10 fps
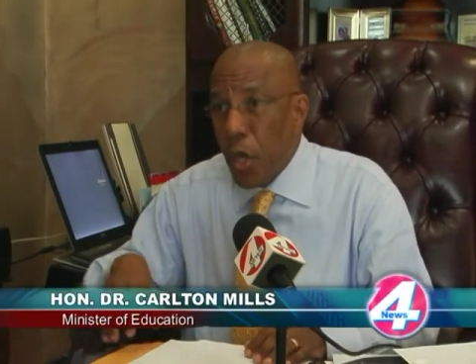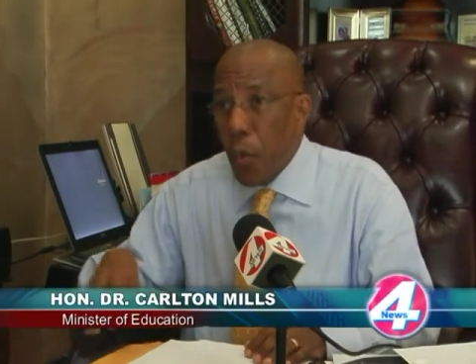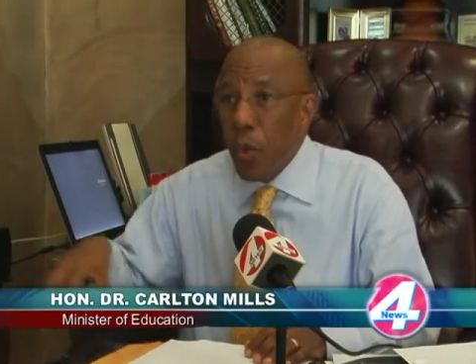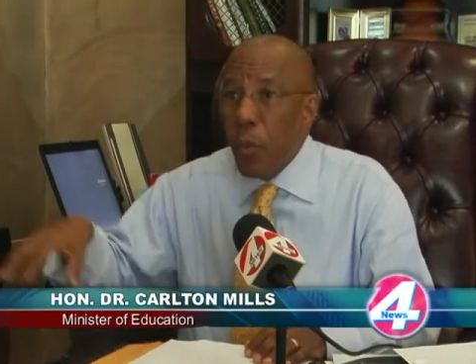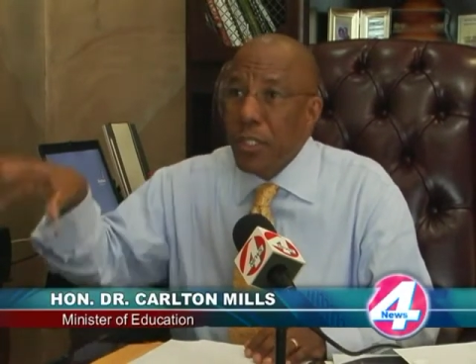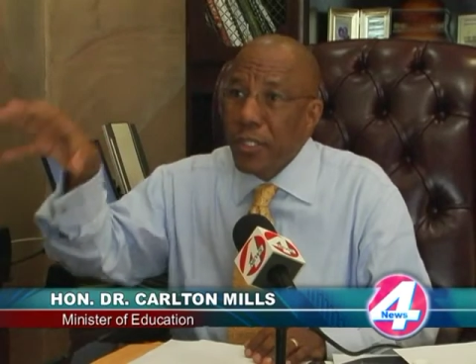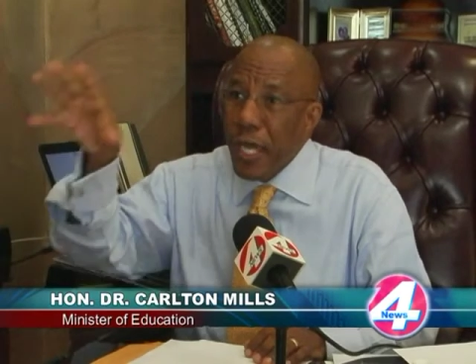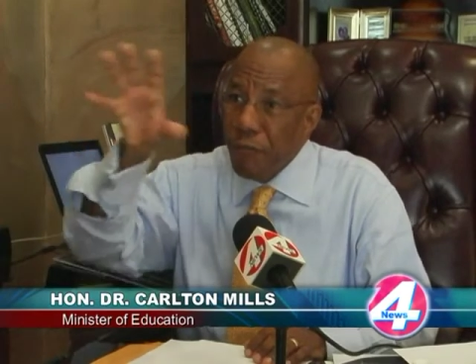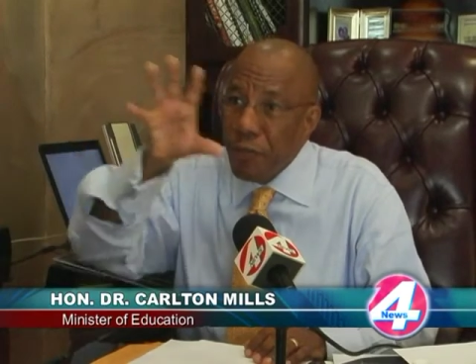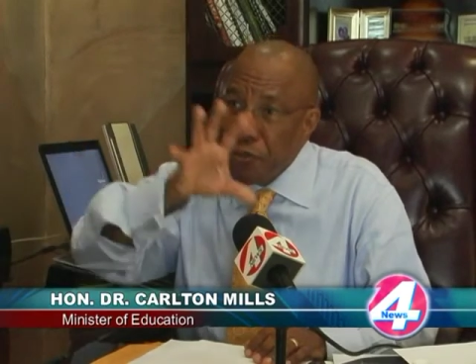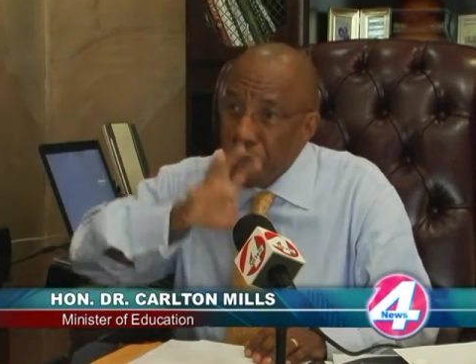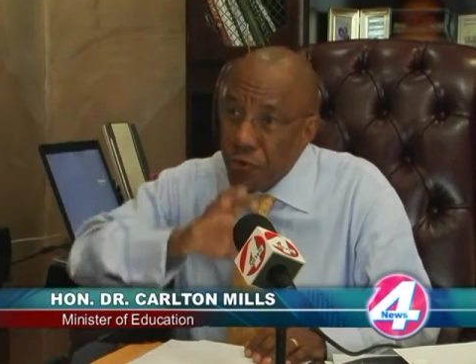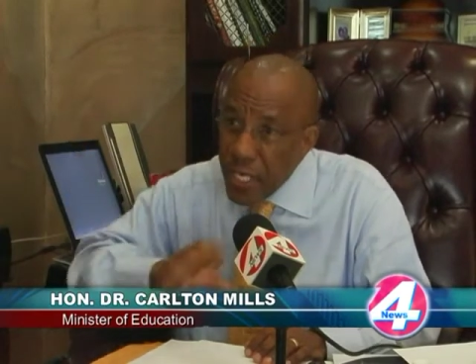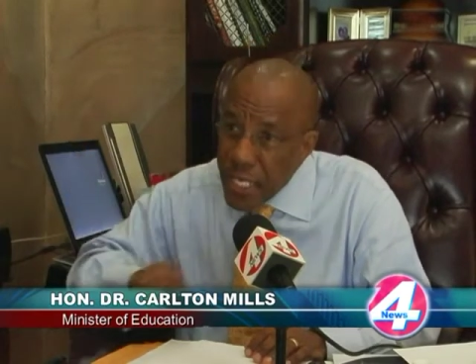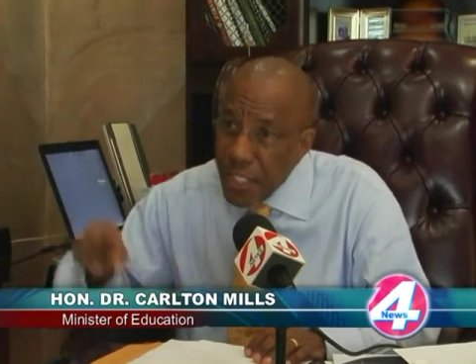we want to have this
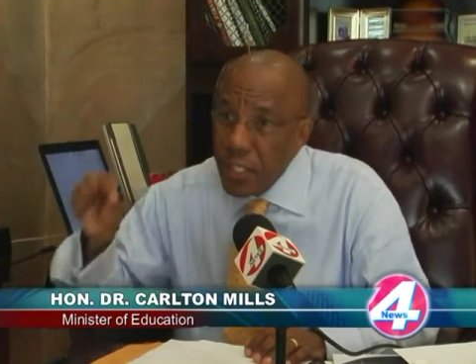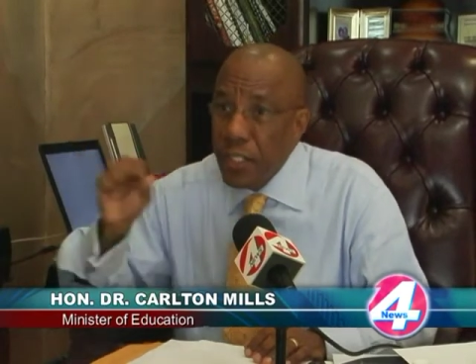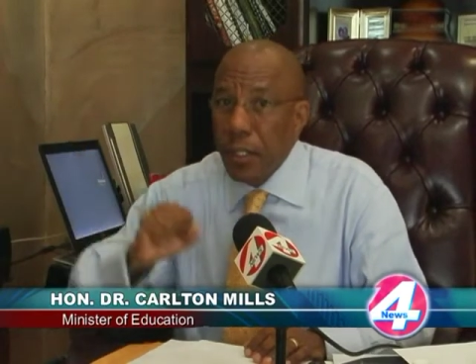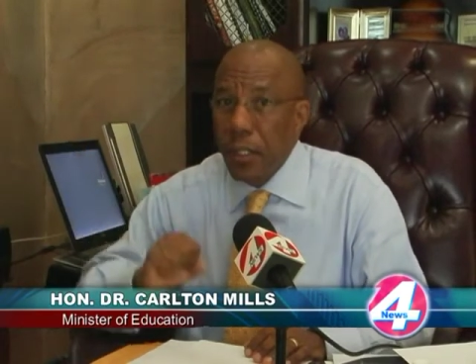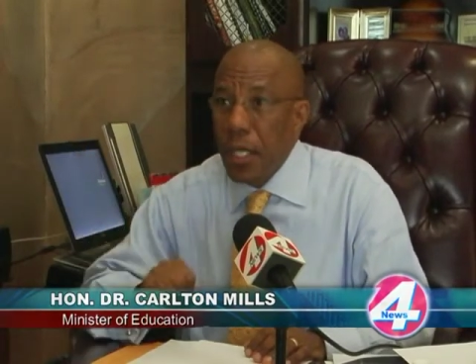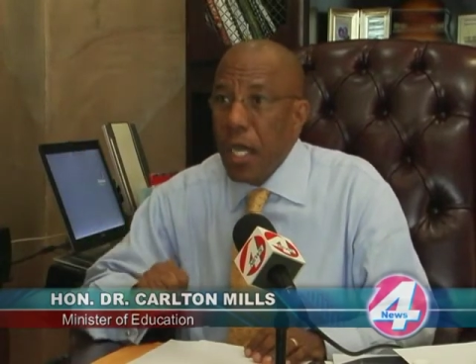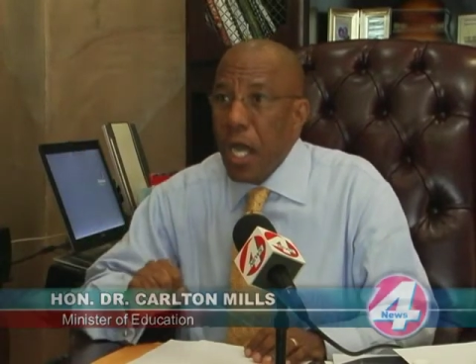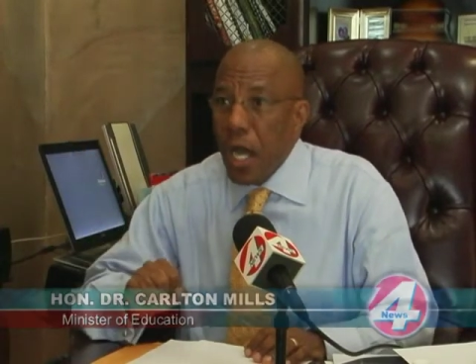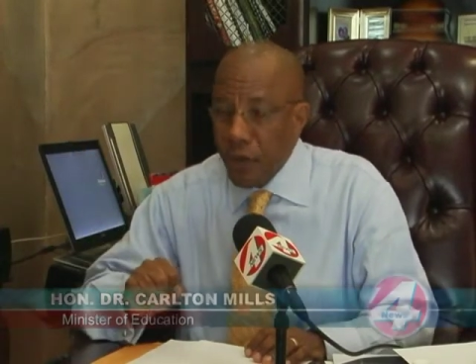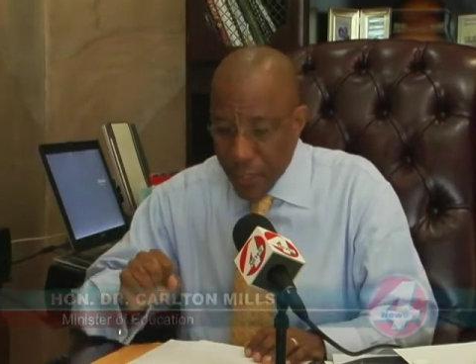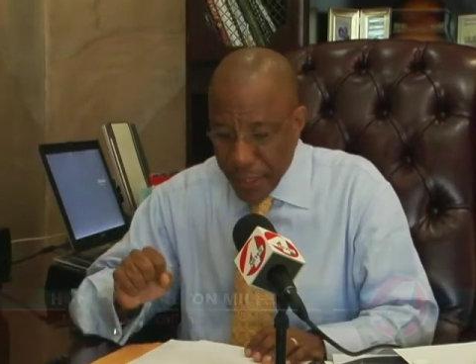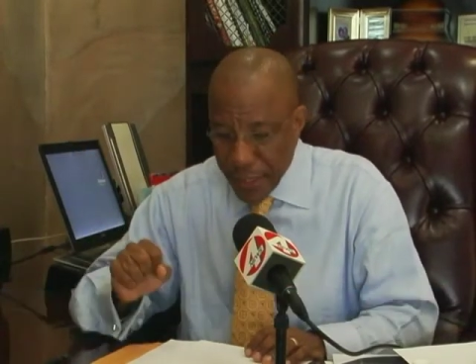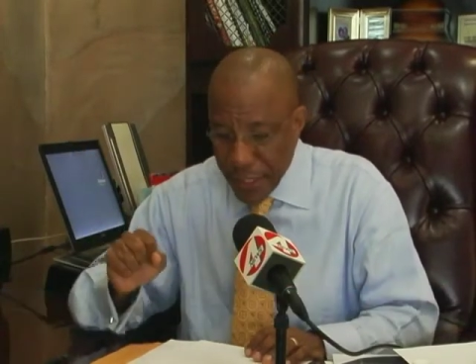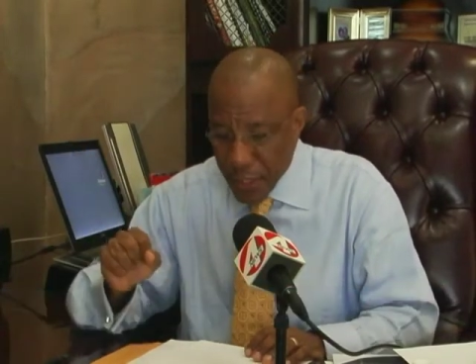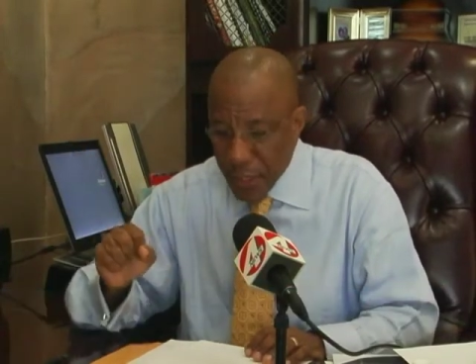regional
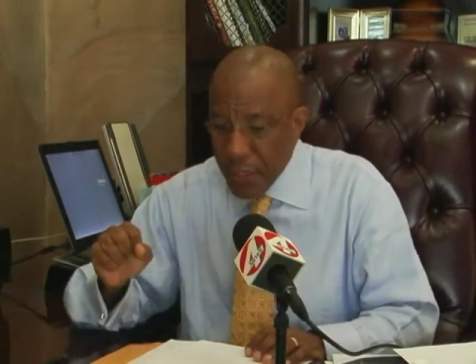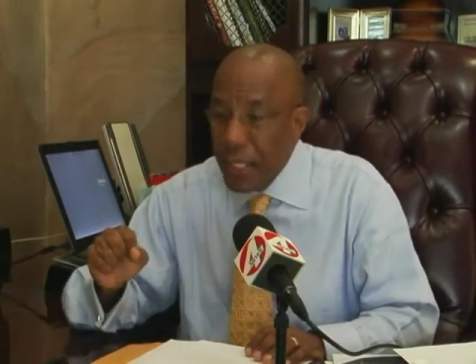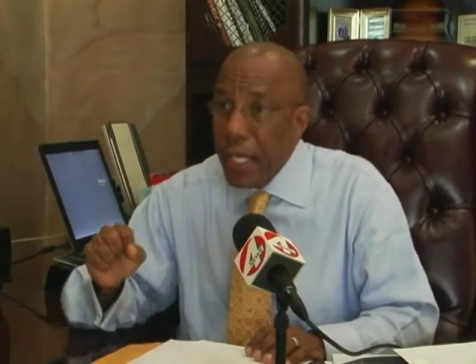accreditation